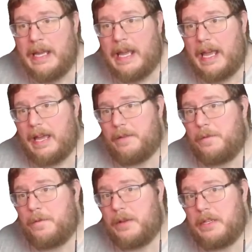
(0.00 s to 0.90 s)

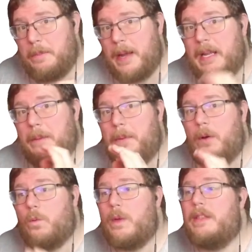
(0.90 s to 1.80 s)
if, depending
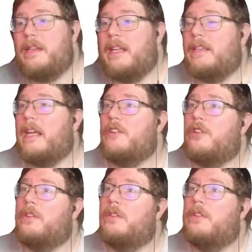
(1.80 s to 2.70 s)
upon when the
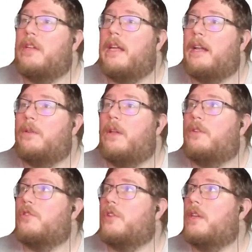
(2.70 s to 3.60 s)
dictation, and
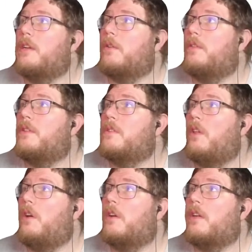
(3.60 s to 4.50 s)
I'll show you here on this
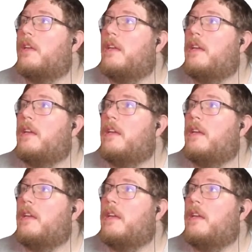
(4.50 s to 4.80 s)
log,